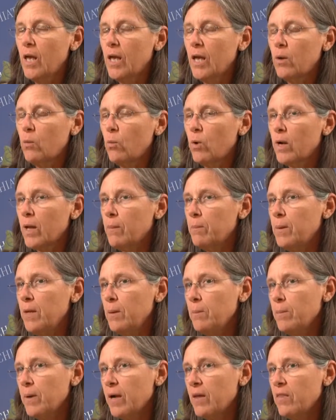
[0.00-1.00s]
And what I
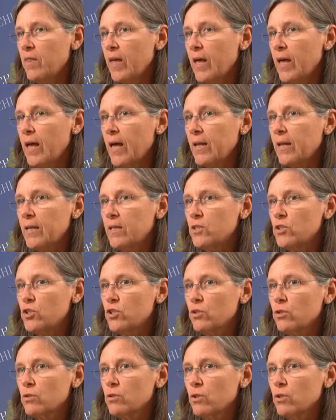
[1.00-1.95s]
mean by that is you're